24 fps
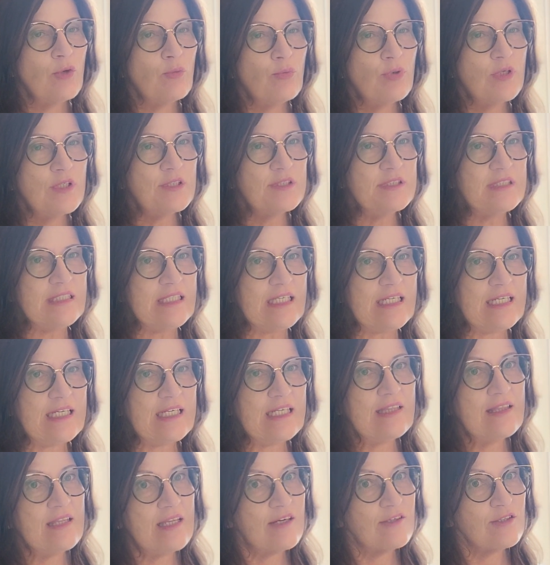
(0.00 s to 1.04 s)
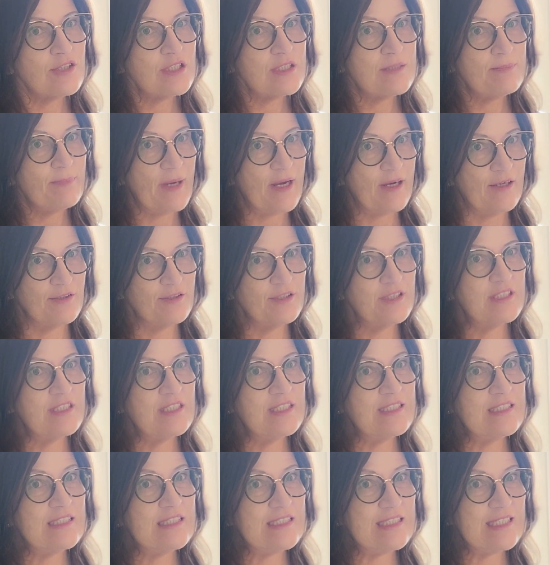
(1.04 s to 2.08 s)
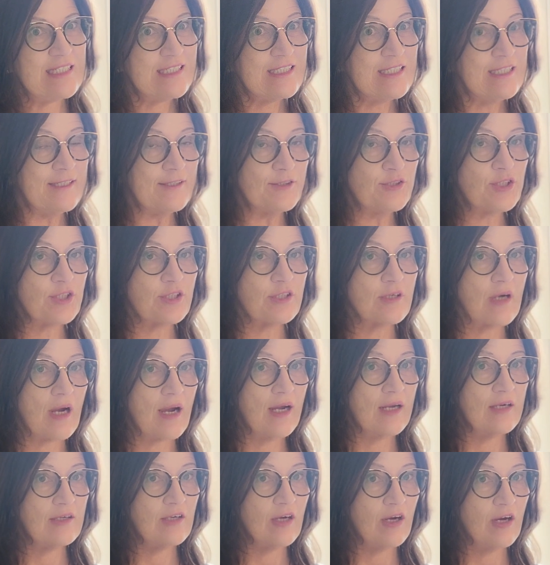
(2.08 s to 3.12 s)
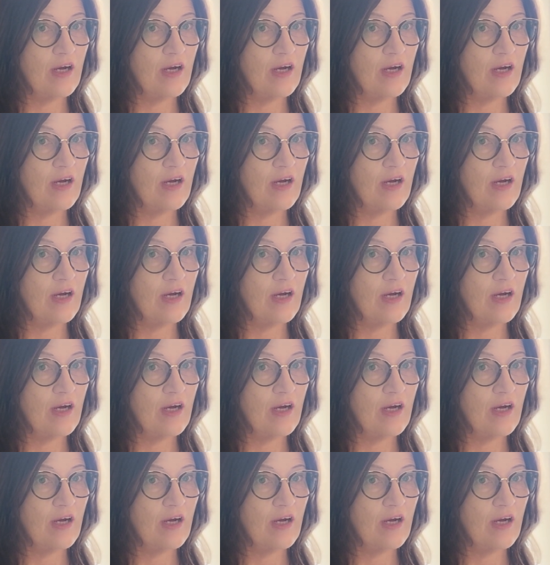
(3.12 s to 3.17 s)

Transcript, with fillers: will need their spouse's signature on